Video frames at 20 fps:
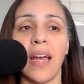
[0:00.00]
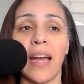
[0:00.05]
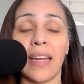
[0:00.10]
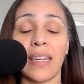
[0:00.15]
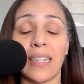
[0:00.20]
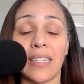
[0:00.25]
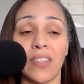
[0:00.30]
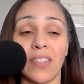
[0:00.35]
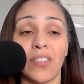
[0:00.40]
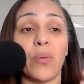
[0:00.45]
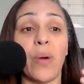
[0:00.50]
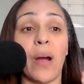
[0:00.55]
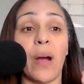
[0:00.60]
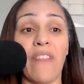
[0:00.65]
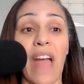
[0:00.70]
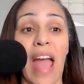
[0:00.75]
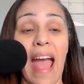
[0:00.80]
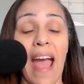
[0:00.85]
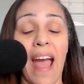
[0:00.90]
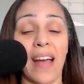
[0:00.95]
I can tell you
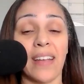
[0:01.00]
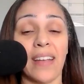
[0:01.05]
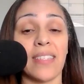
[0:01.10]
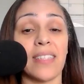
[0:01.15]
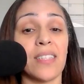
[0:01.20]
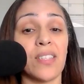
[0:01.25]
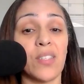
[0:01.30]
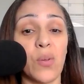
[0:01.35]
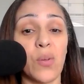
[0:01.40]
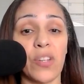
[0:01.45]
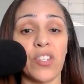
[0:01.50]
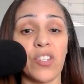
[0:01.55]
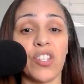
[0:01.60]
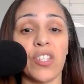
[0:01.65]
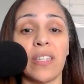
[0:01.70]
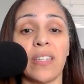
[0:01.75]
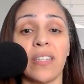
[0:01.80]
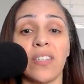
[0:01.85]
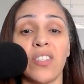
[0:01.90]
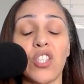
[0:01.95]
I've asked this
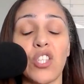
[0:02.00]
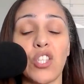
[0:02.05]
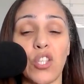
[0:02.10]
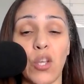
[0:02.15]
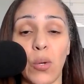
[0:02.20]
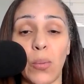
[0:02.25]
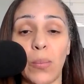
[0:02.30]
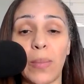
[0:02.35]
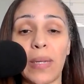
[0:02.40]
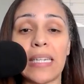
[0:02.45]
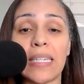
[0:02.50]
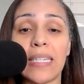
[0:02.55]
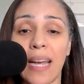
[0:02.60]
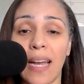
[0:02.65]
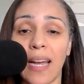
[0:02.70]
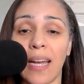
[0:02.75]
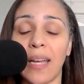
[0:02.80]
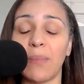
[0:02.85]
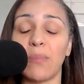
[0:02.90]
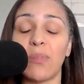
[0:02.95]
question so many
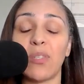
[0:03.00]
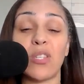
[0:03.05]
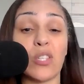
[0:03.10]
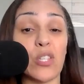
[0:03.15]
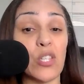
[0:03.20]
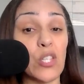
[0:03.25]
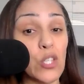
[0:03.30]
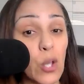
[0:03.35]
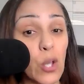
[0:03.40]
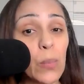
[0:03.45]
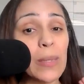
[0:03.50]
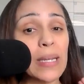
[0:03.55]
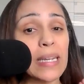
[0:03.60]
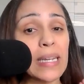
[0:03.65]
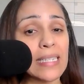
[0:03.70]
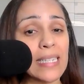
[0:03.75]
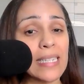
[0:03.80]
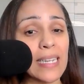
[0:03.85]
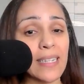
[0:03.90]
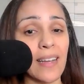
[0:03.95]
times to so
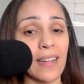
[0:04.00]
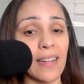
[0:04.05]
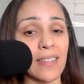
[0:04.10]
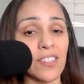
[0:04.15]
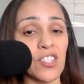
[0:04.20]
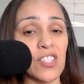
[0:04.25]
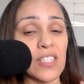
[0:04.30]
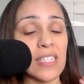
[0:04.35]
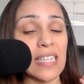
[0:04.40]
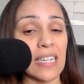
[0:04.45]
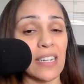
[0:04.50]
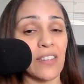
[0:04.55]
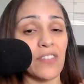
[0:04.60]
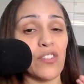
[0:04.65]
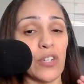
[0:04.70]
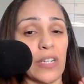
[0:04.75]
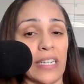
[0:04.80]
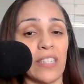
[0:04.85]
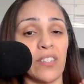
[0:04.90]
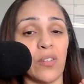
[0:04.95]
many technologists that I've
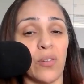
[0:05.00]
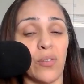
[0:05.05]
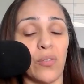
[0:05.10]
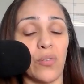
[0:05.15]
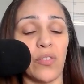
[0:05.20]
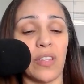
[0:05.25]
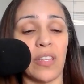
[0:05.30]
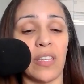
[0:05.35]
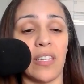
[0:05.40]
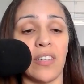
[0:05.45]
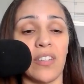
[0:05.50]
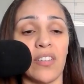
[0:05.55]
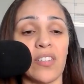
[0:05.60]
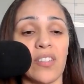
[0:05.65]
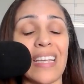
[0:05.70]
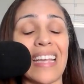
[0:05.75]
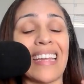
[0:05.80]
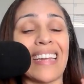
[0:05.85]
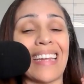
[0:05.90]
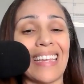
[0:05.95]
trained over the
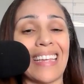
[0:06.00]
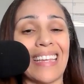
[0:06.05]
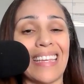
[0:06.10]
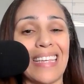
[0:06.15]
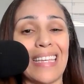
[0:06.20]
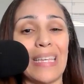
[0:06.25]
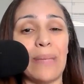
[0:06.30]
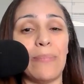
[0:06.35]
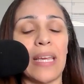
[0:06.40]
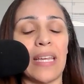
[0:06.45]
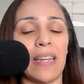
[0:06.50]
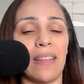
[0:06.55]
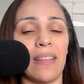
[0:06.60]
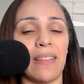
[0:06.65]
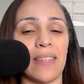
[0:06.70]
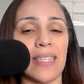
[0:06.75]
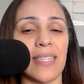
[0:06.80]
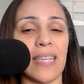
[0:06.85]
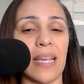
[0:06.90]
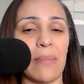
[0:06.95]
years, and I keep
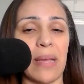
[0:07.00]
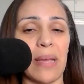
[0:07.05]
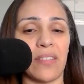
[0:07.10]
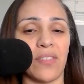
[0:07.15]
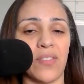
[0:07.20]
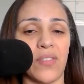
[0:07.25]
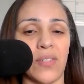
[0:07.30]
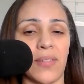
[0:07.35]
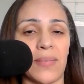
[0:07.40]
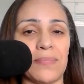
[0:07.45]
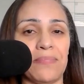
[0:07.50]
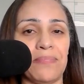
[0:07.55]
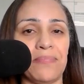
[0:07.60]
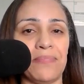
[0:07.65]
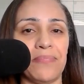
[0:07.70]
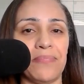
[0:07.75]
getting the same answer.